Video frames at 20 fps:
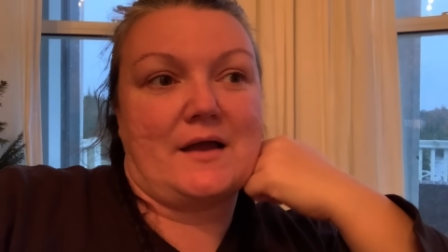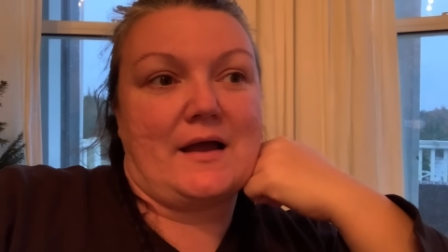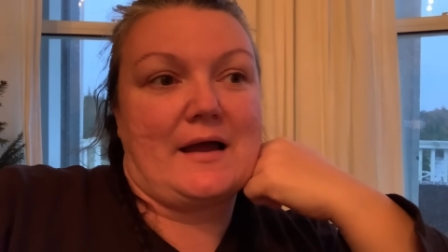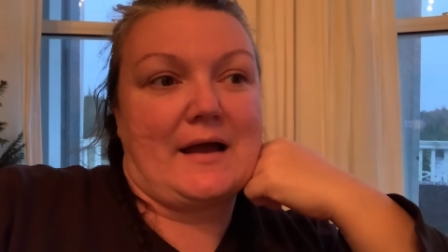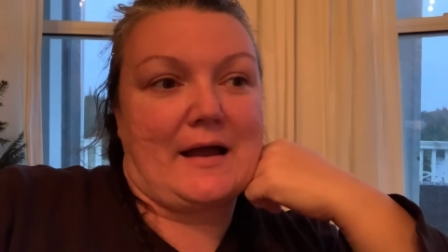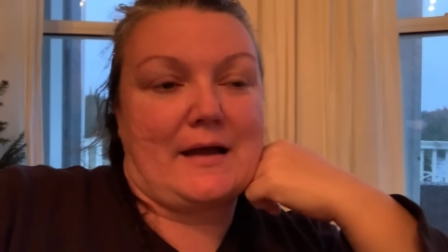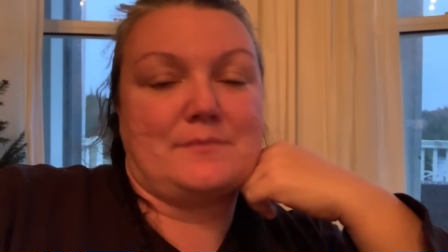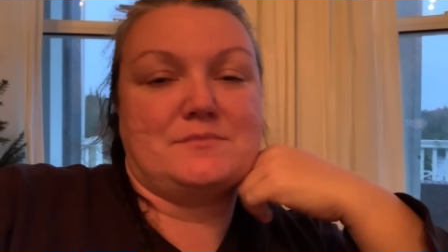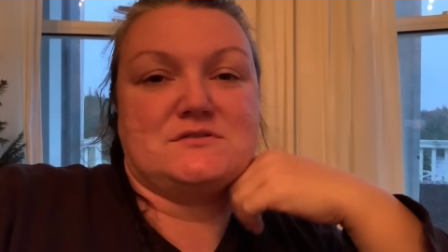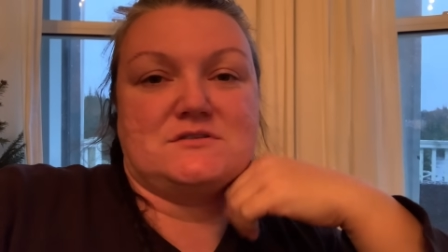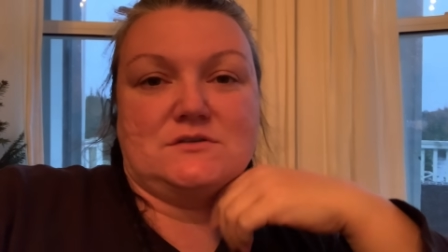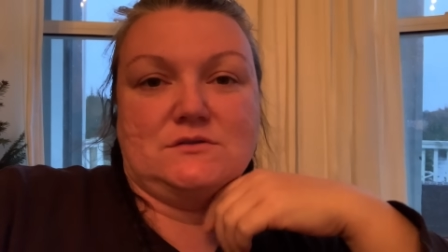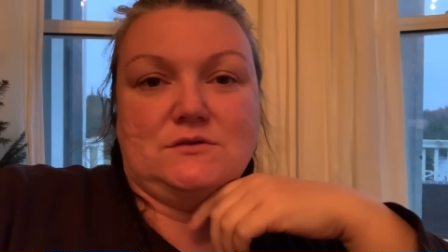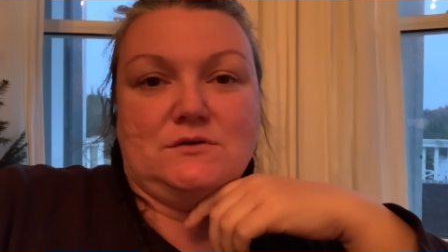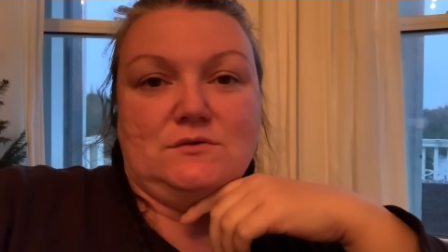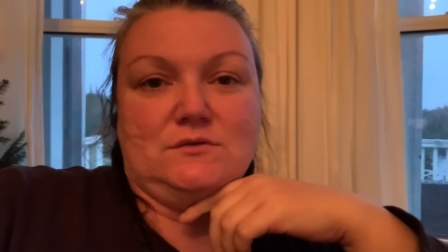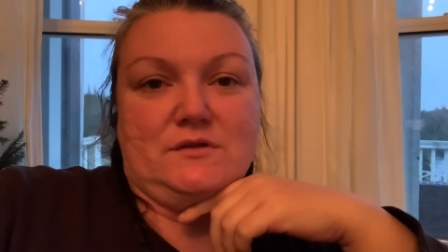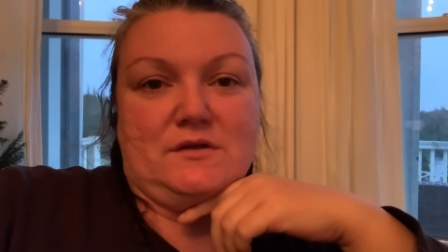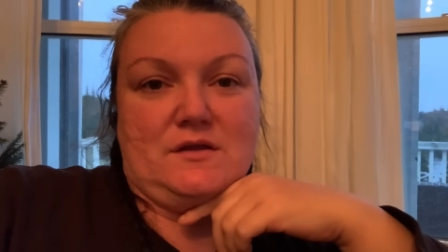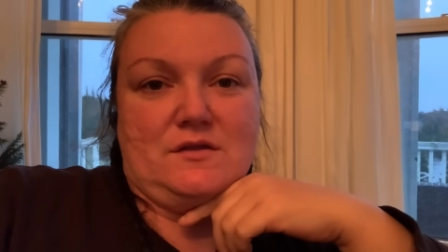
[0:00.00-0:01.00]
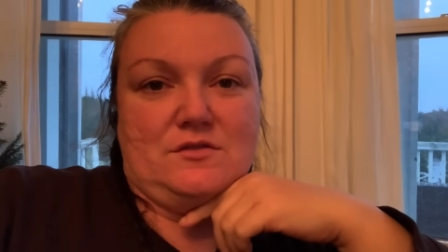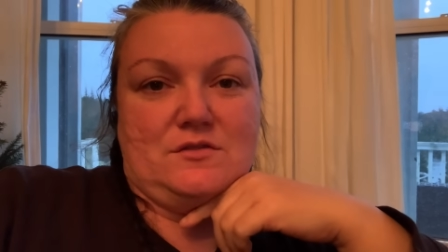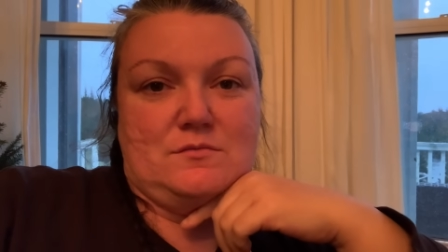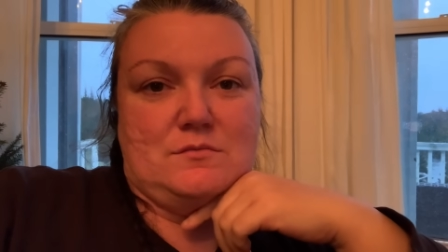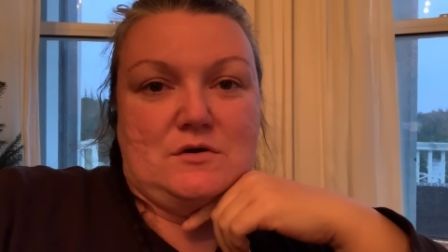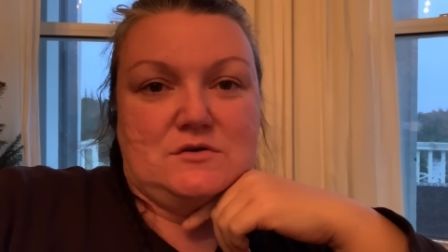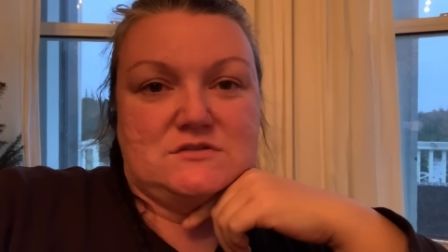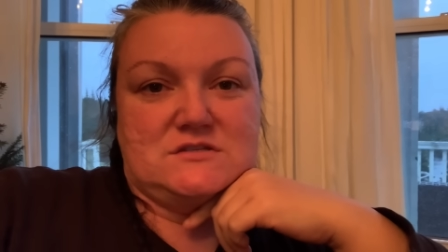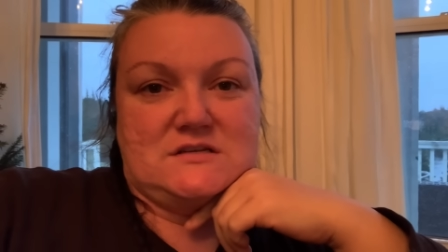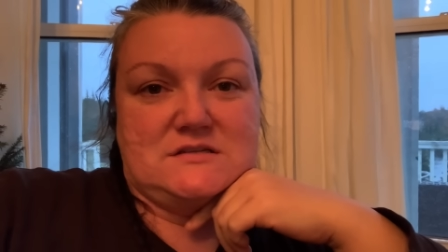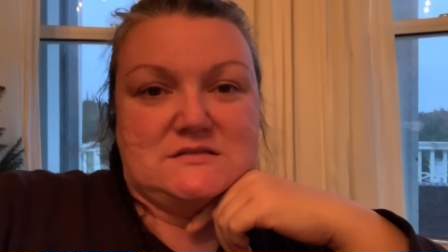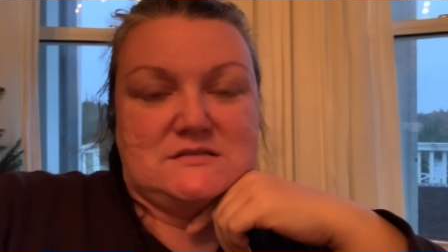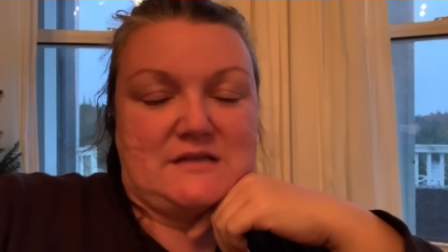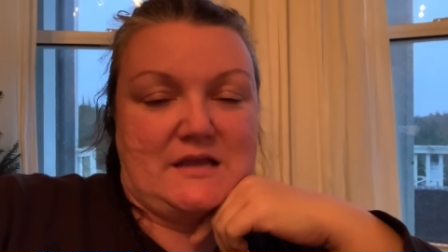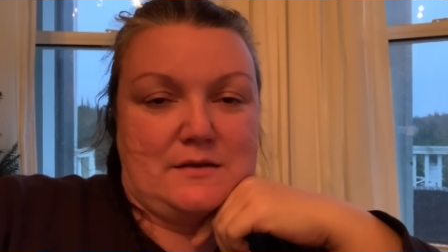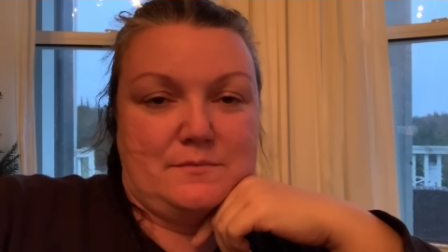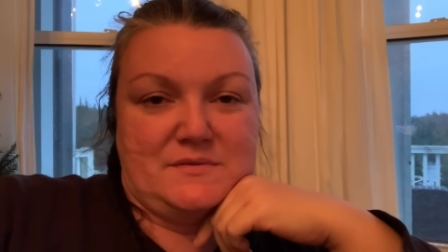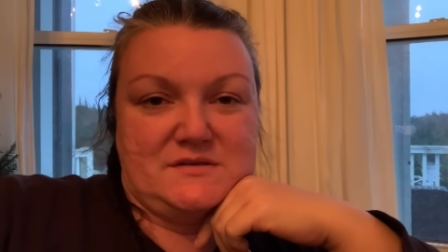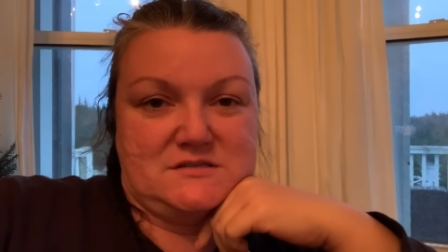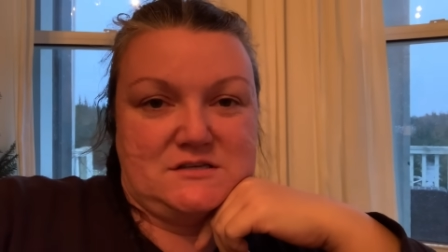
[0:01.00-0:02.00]
absolutely the most
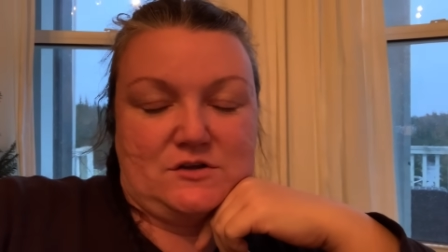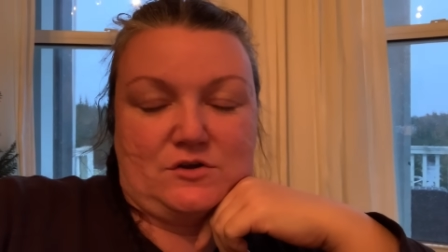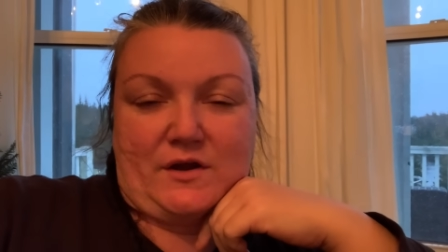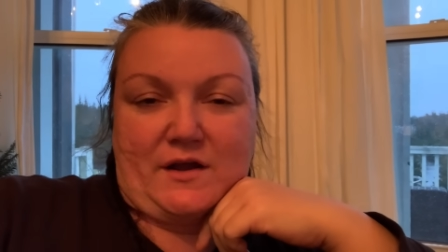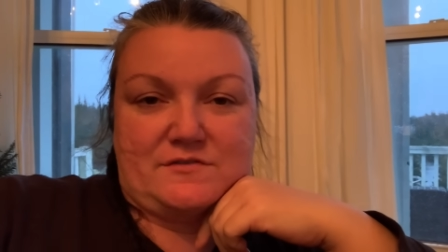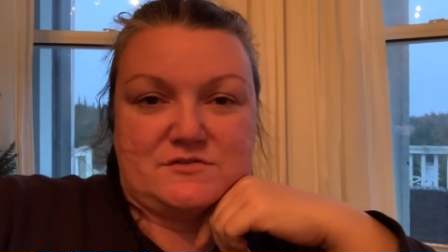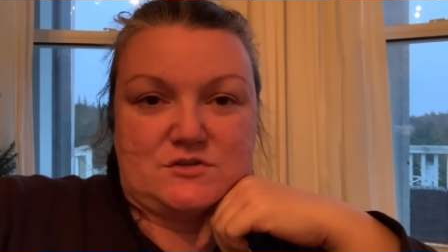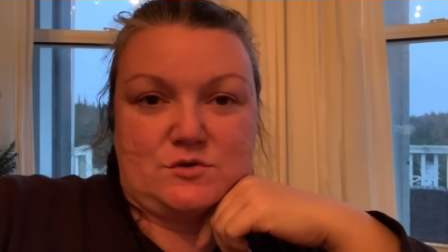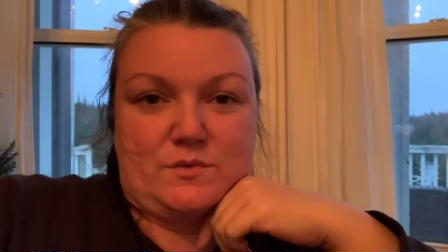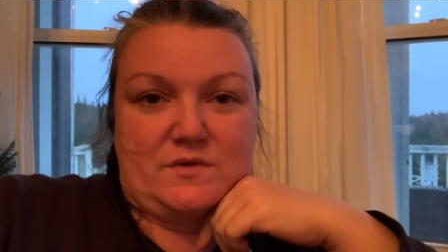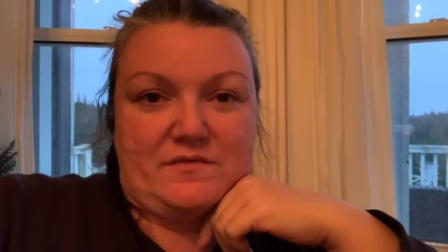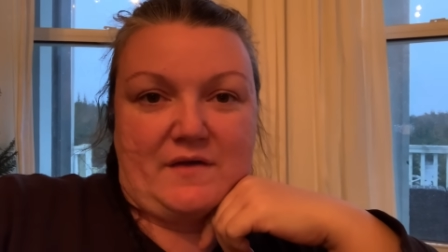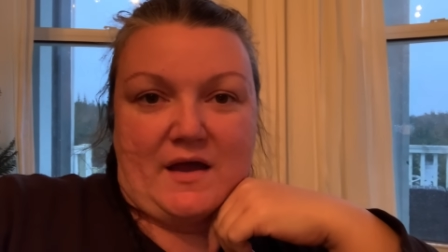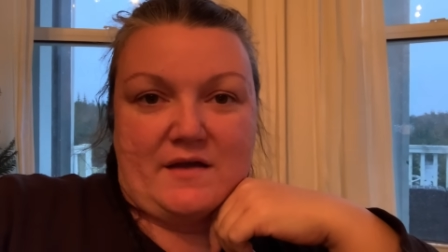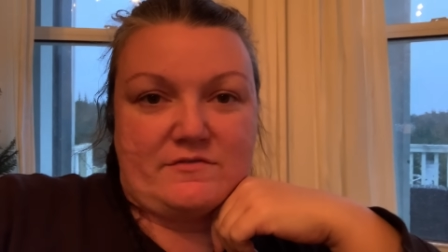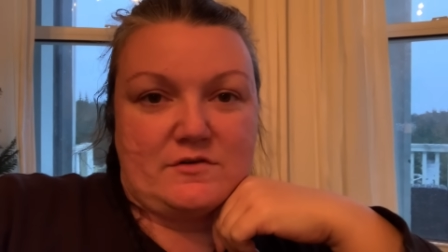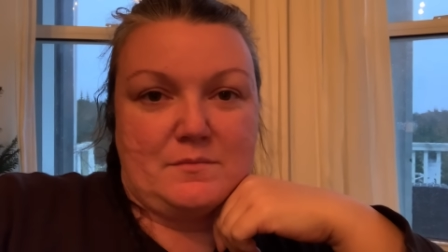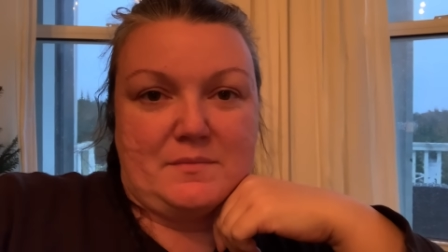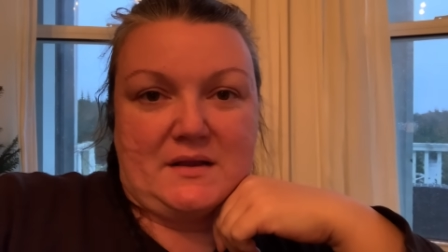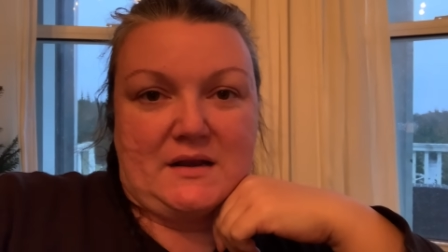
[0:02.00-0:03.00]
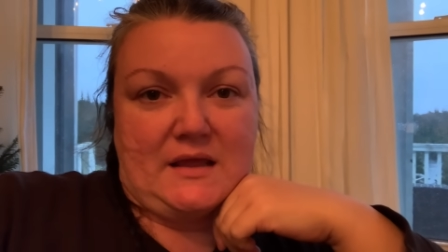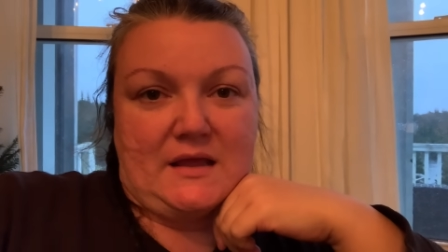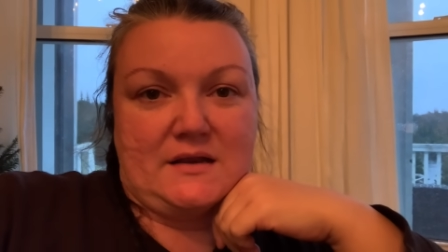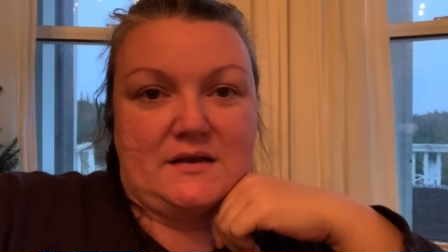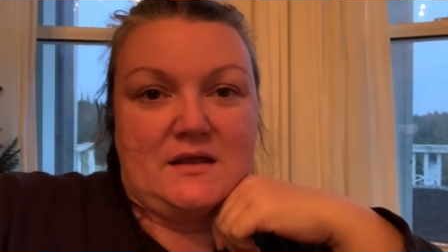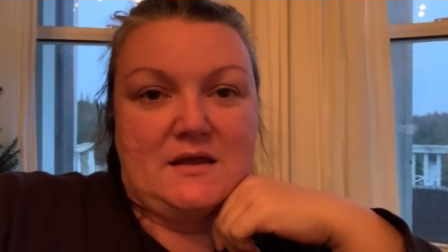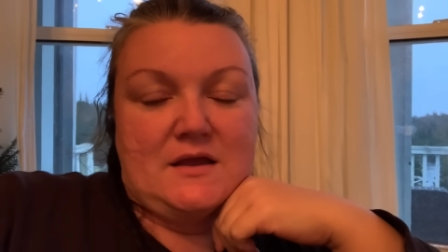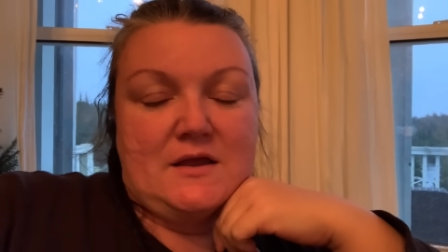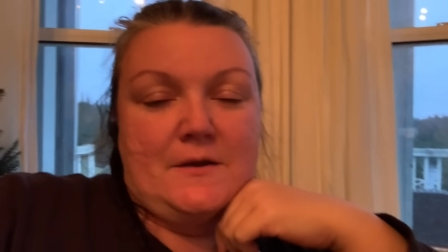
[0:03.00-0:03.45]
insane busy craft show we've ever been in